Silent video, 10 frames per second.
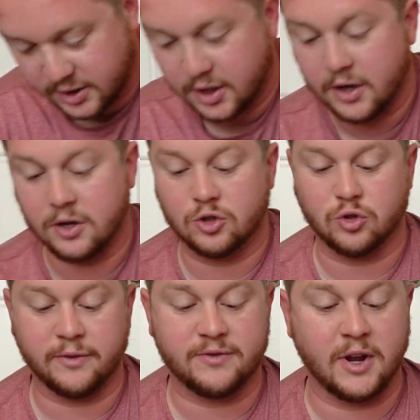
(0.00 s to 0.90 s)
the
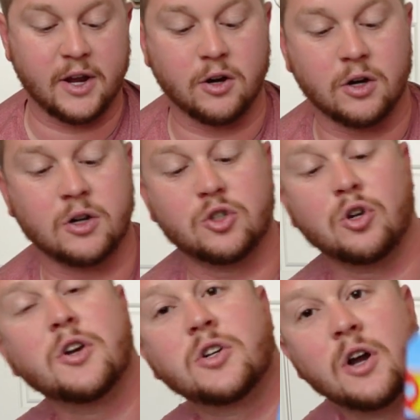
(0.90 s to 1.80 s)
Driftnator
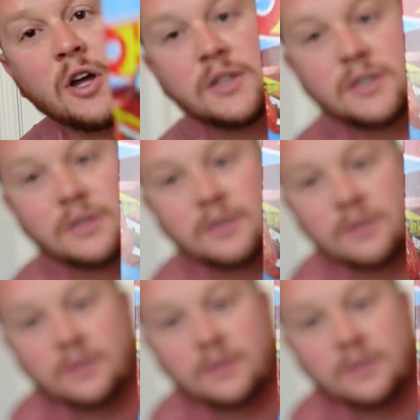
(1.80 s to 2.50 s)
Treasure Hunt.